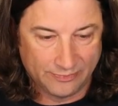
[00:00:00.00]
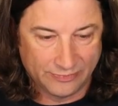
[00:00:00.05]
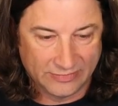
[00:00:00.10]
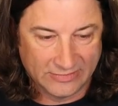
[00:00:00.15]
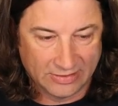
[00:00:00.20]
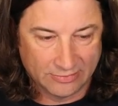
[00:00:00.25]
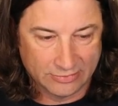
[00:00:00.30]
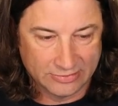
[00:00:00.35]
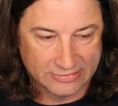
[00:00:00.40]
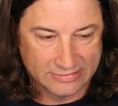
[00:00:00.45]

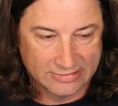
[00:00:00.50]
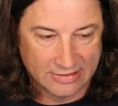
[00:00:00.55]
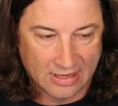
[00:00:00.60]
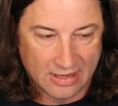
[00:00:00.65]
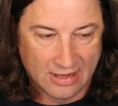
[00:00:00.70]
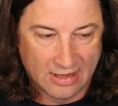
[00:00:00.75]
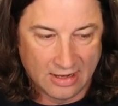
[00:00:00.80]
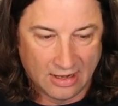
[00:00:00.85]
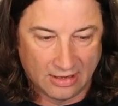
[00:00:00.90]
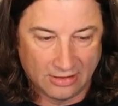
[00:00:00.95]
It was
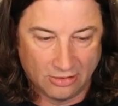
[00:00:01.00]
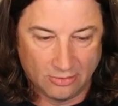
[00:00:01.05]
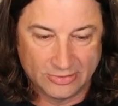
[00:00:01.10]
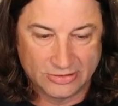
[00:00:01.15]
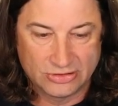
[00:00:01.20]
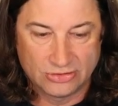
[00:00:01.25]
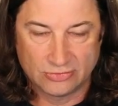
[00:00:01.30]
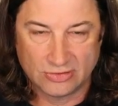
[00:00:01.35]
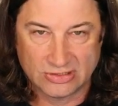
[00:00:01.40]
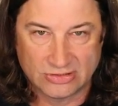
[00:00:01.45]
a little bit
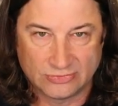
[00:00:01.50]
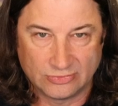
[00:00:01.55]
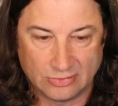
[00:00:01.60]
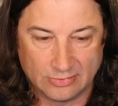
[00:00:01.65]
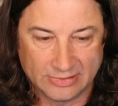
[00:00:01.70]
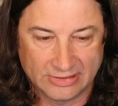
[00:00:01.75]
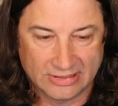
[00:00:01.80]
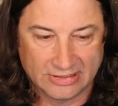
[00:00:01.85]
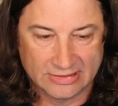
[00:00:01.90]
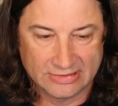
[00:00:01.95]
stressful
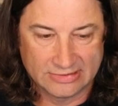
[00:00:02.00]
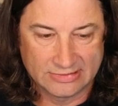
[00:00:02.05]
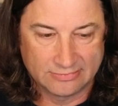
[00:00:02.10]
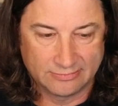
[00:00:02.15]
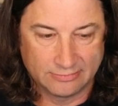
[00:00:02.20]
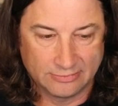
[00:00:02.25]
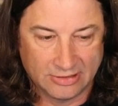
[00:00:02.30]
because,